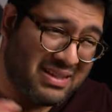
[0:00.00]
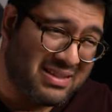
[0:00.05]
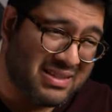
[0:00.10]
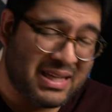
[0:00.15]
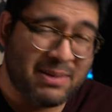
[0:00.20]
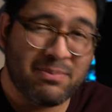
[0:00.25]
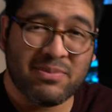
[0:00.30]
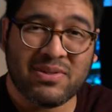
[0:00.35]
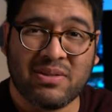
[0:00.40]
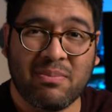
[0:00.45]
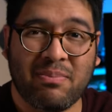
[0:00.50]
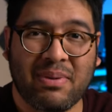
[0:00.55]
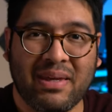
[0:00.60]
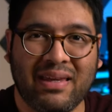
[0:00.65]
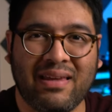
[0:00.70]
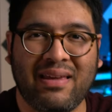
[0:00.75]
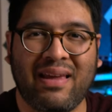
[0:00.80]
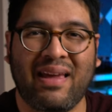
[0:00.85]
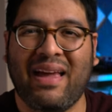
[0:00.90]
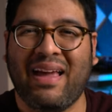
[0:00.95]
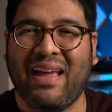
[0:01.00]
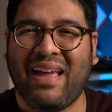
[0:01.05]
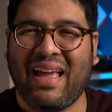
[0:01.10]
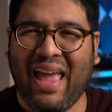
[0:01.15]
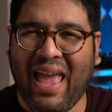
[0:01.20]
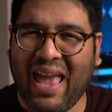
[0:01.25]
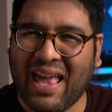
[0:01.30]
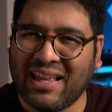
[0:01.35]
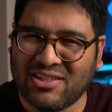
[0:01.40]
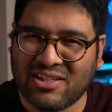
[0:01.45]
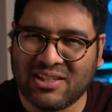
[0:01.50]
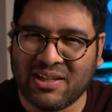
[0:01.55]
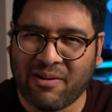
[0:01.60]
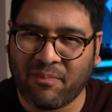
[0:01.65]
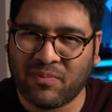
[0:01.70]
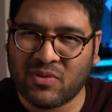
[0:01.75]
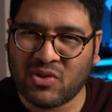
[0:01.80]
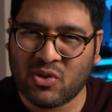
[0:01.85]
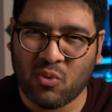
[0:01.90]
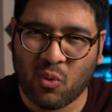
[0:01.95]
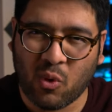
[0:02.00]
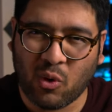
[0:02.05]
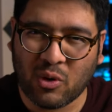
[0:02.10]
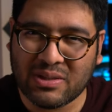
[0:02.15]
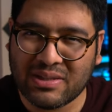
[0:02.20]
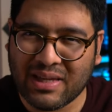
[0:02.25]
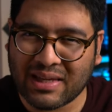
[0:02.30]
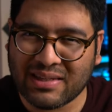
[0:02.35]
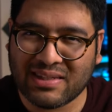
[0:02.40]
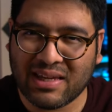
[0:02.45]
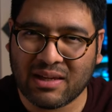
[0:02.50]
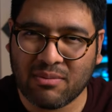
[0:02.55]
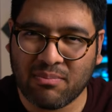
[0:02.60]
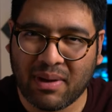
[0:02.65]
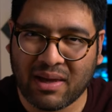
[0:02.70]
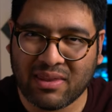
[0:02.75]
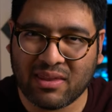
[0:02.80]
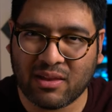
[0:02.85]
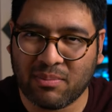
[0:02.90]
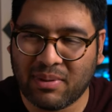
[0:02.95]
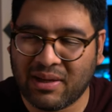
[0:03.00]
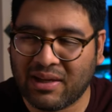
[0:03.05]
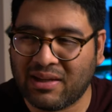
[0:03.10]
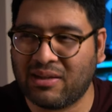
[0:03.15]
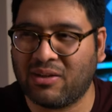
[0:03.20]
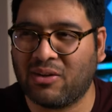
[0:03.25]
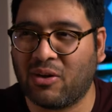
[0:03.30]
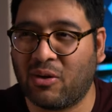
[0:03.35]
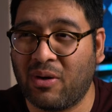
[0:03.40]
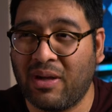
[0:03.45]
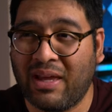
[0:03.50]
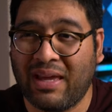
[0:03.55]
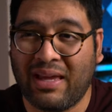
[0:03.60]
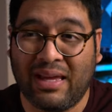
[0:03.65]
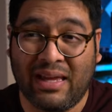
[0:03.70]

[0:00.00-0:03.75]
seems to be edging towards that same path, albeit, you know,